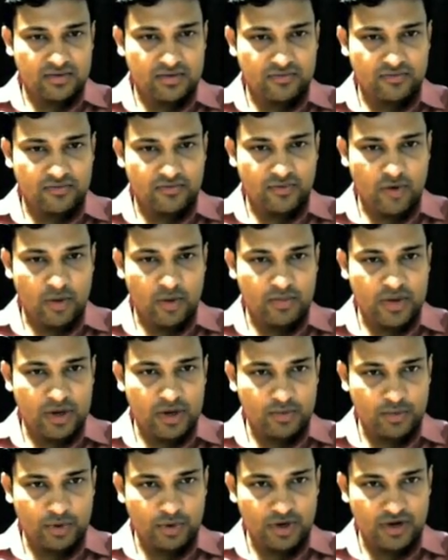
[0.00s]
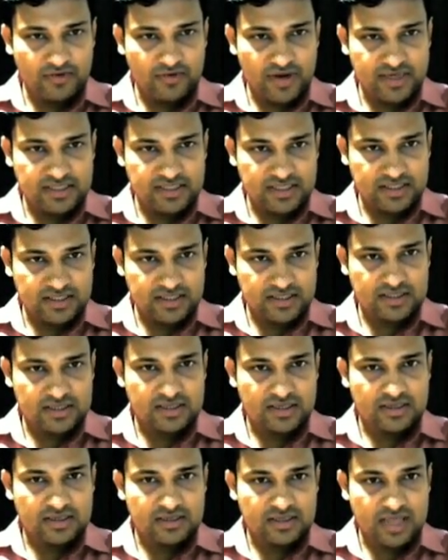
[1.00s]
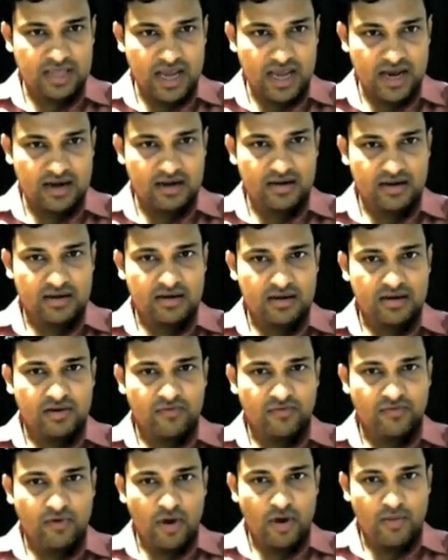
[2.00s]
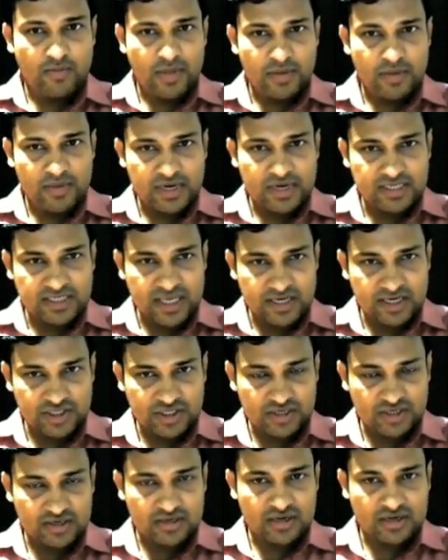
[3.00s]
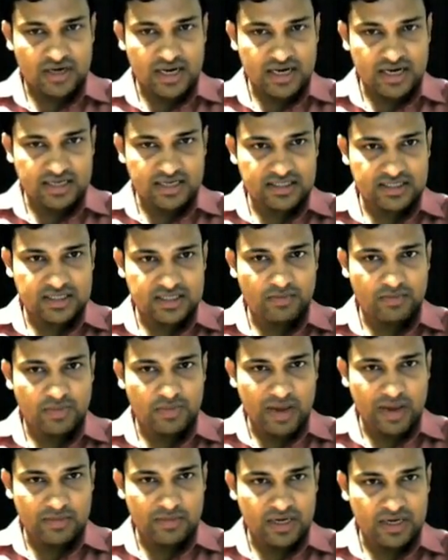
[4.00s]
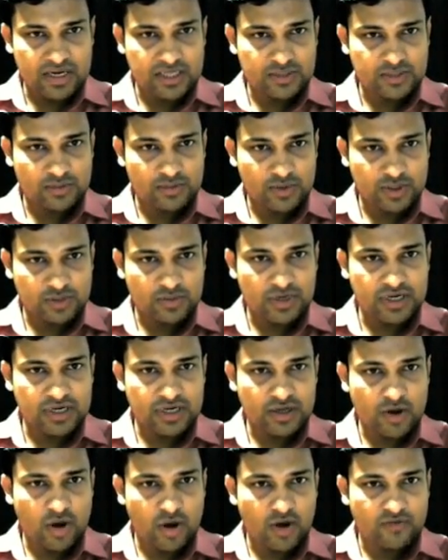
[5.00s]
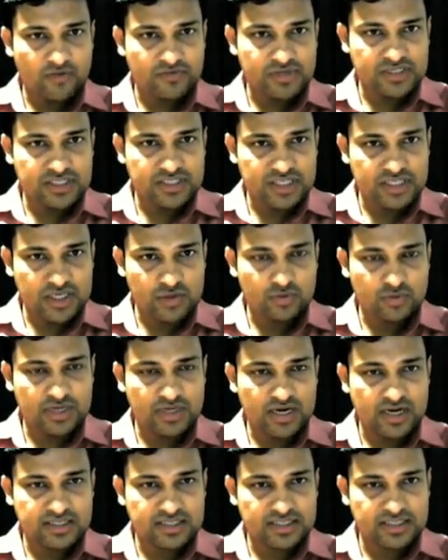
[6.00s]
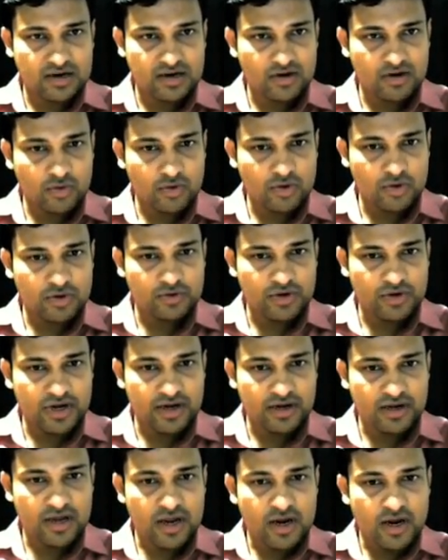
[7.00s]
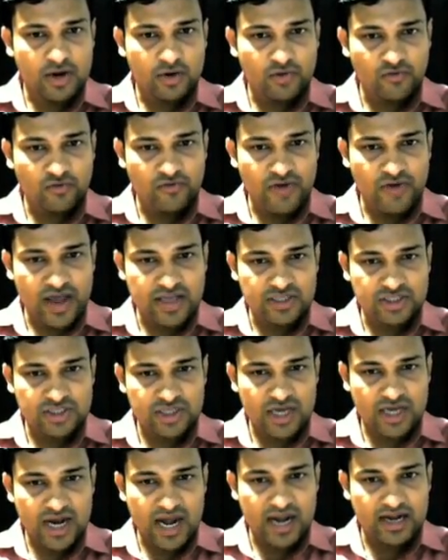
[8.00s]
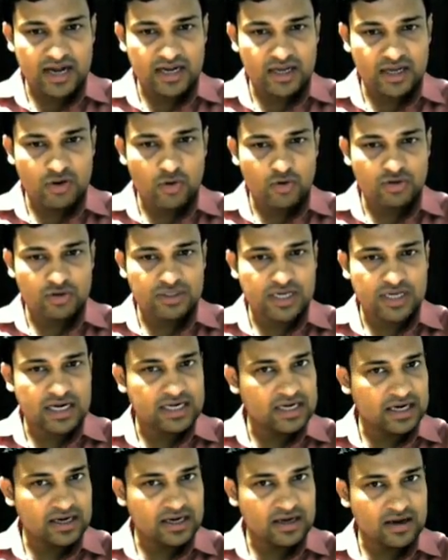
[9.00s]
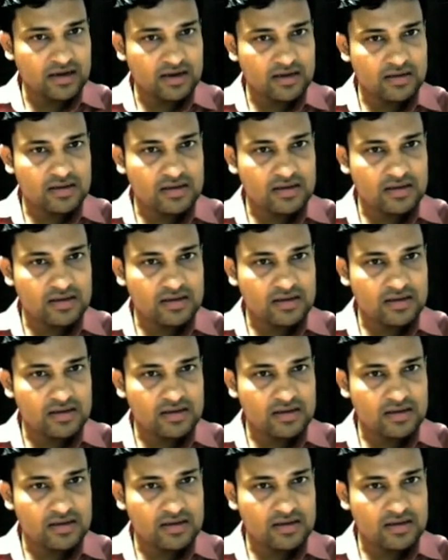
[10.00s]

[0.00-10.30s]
from input devices then from memory section it's the primary responsibility of the cu that is control unit to fetch and decode that data